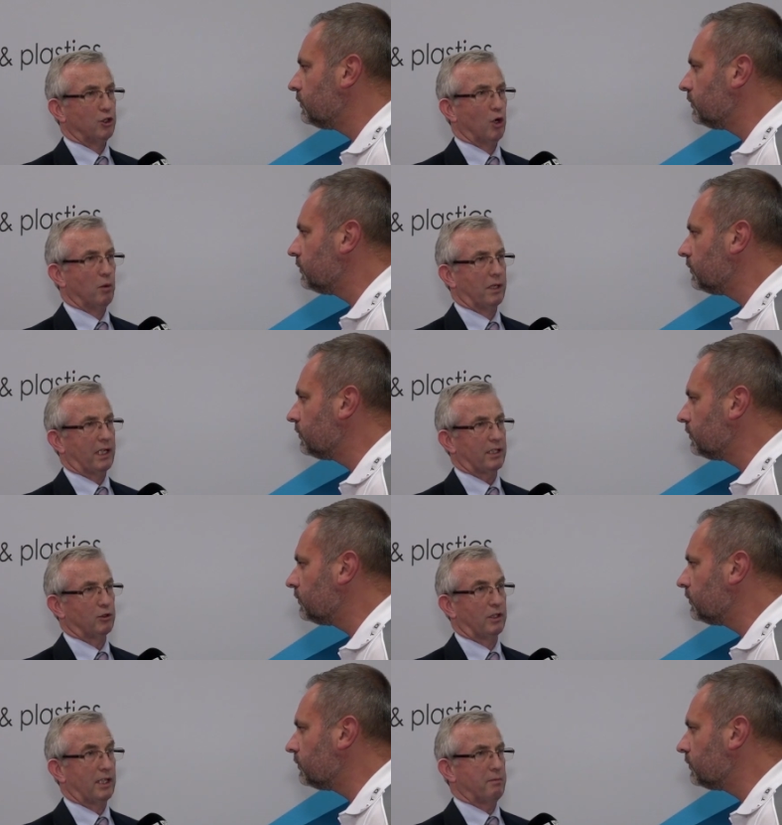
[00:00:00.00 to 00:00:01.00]
Speaker 1: normally
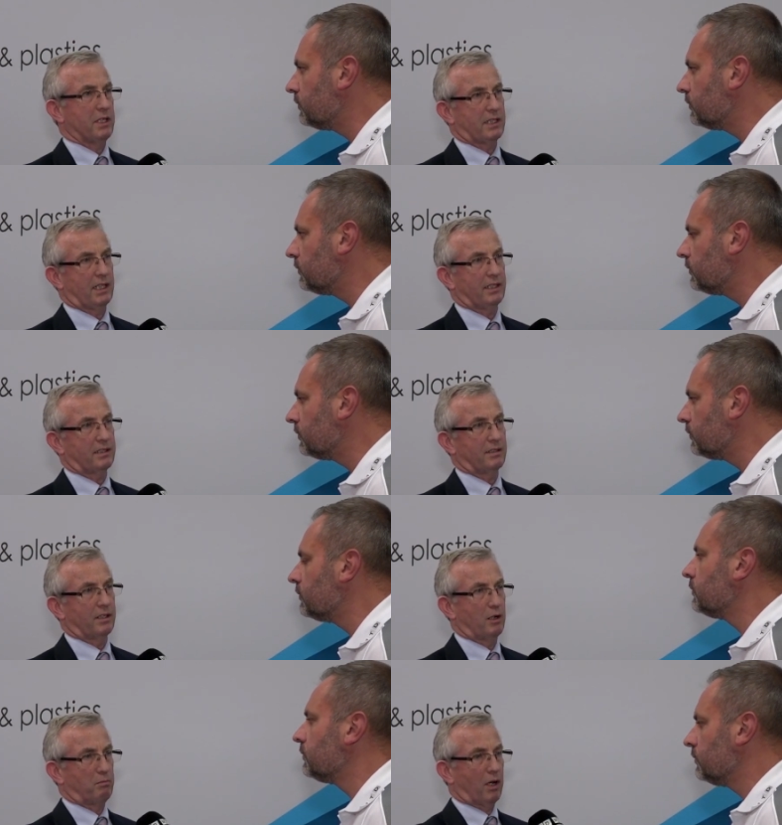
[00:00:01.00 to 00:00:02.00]
you're limited.
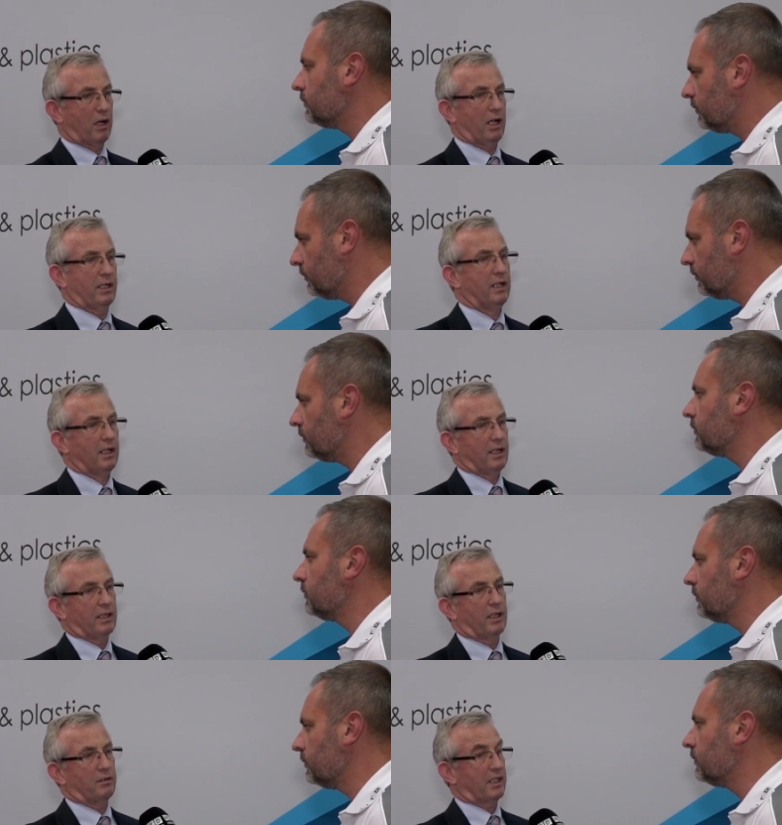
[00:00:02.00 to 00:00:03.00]
You know, by
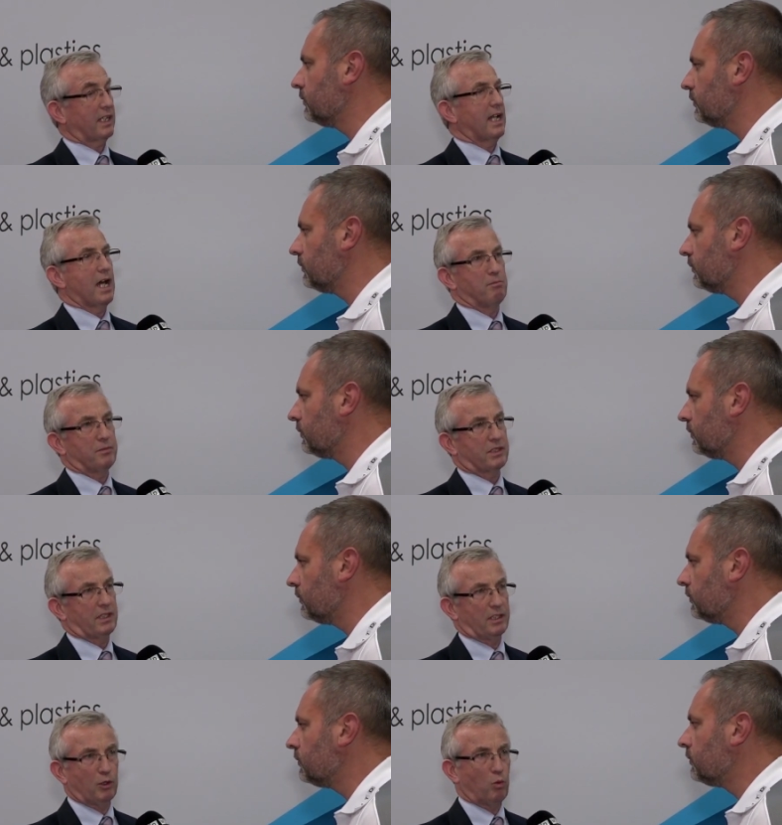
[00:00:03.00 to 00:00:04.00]
you know the
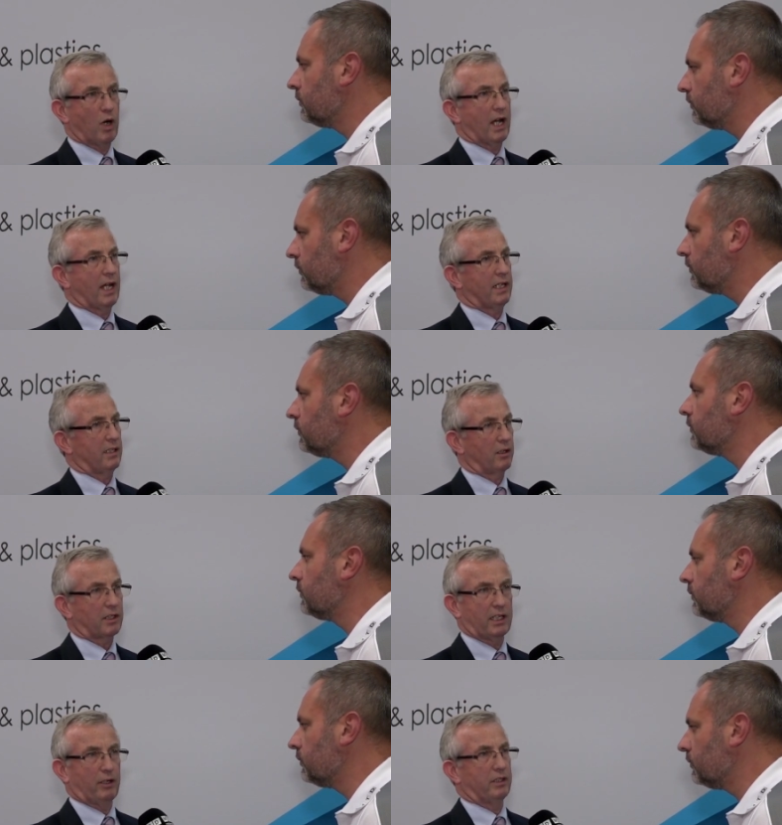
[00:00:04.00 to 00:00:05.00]
clamps in the way. You
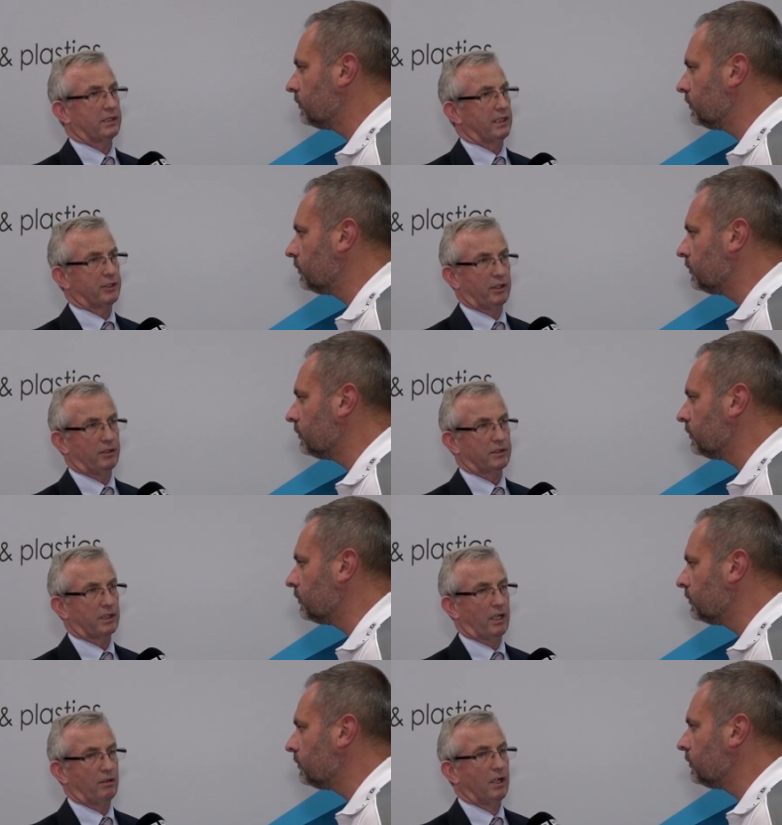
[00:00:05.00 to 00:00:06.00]
know, clearance issues.
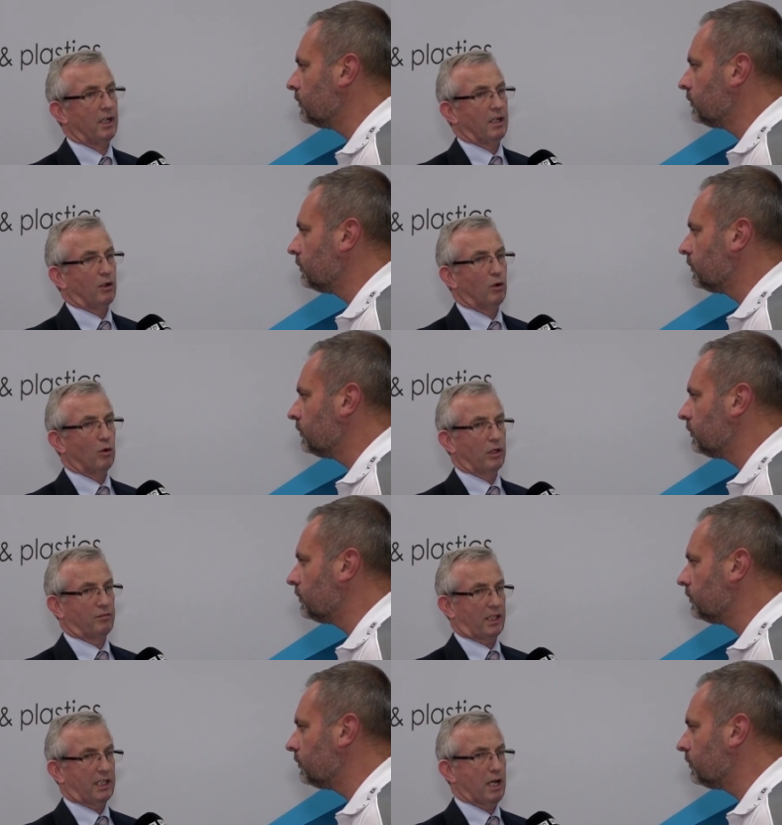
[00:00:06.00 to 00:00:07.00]
So all
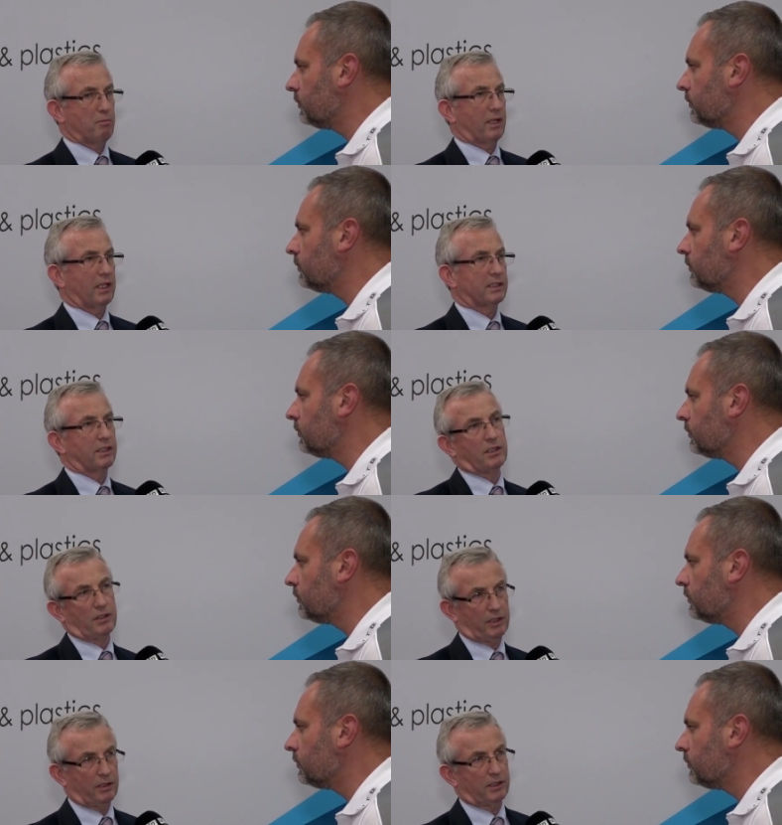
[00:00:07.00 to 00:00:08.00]
of the clamping is done
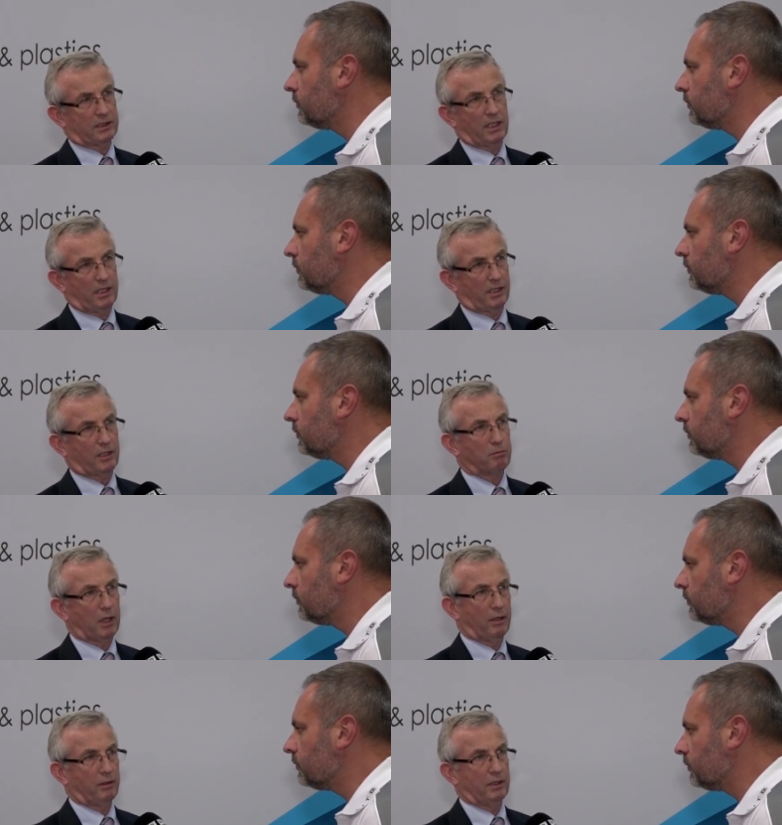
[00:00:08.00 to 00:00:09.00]
on the underside of the
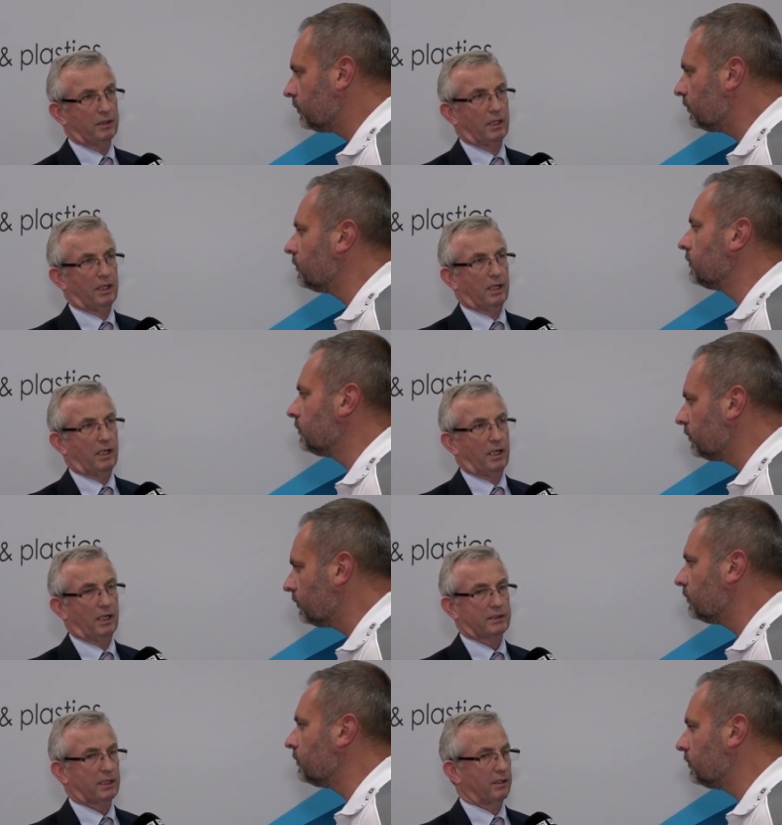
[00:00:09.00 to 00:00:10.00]
component.
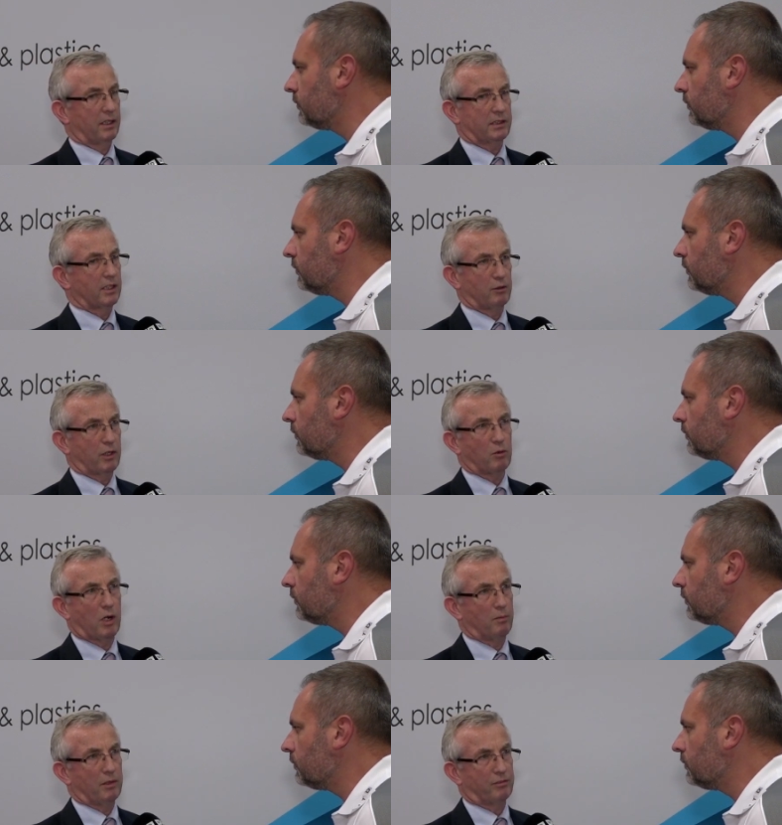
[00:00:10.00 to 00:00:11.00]
Uh, so there's no
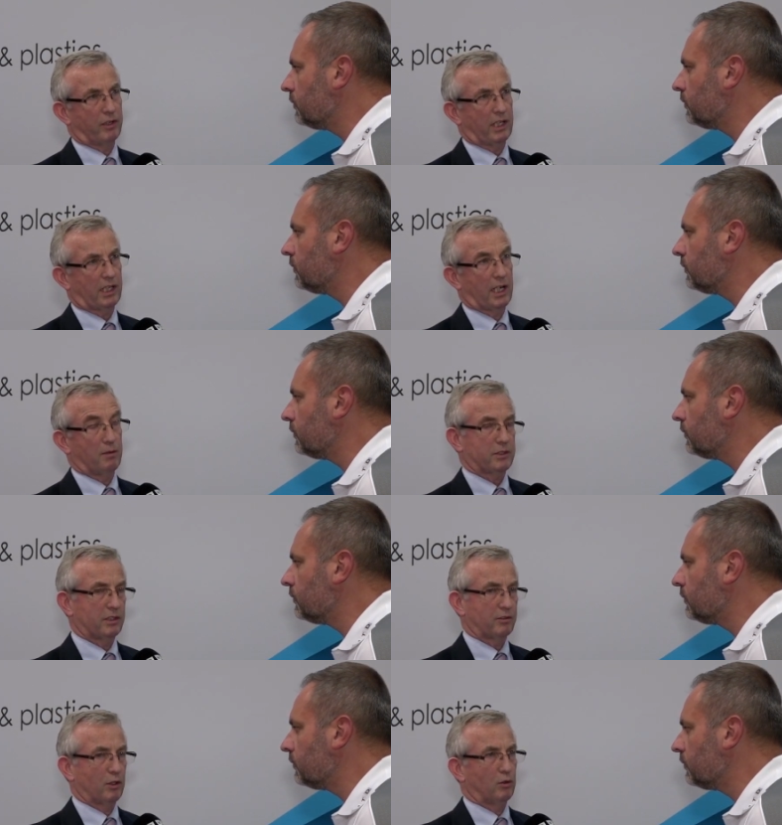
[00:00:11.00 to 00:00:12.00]
requirement for any clamps,
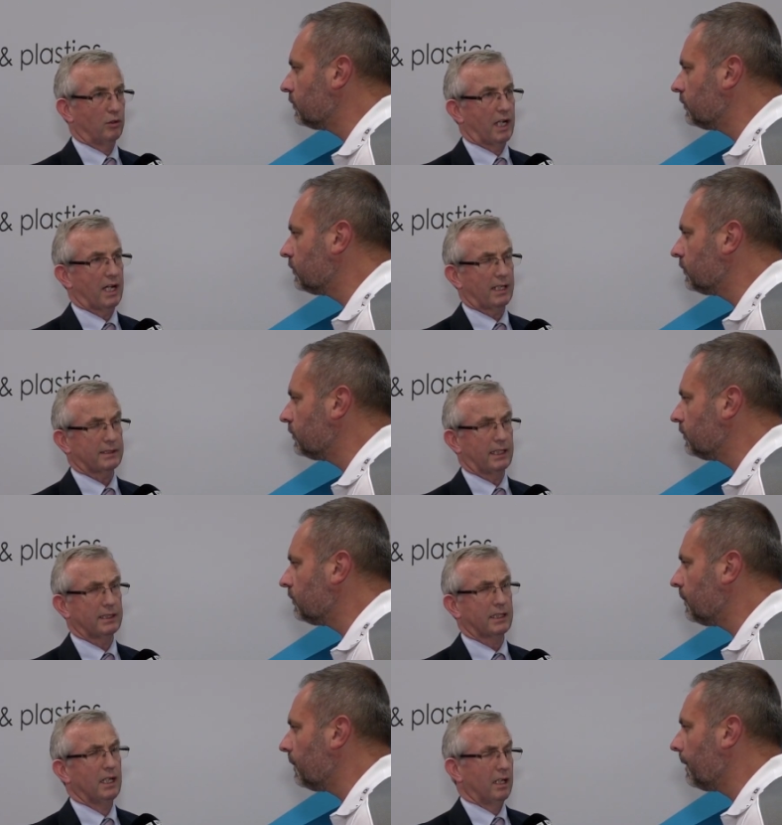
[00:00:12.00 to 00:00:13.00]
and you've got all that
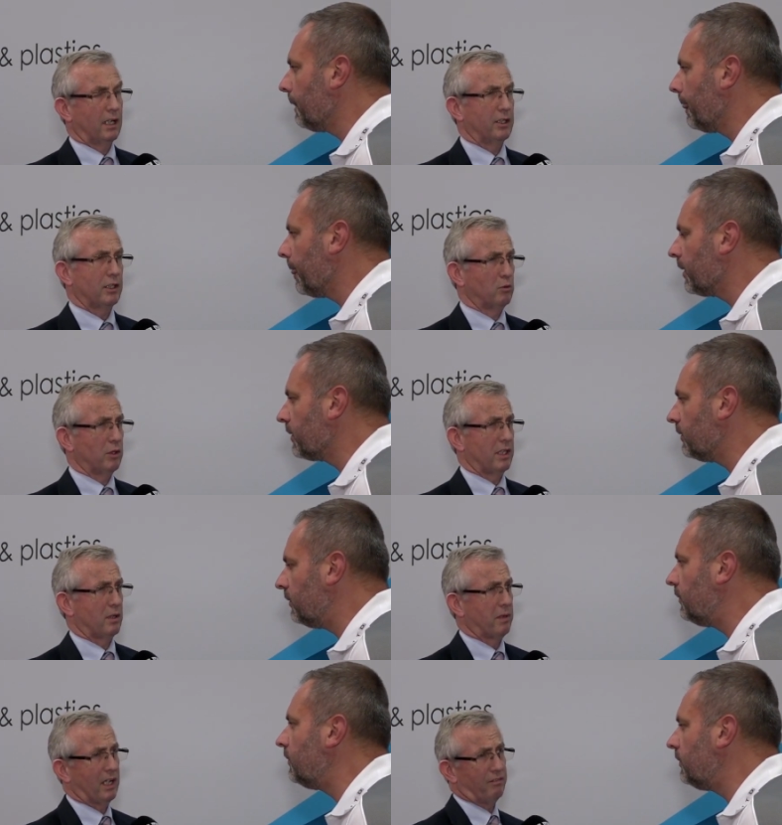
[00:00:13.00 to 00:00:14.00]
access. Another one
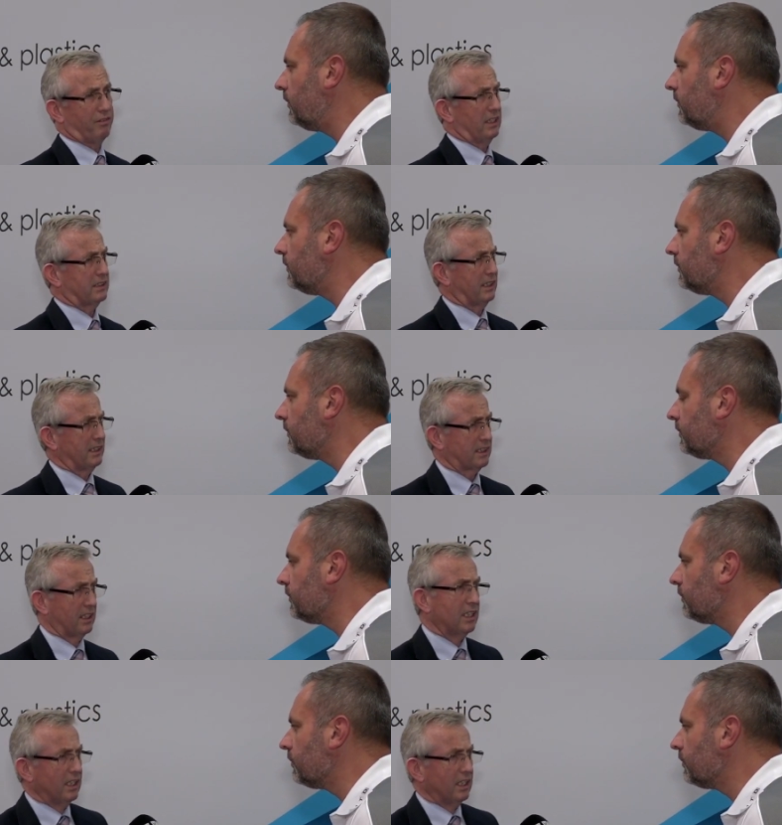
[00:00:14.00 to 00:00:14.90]
of the benefits is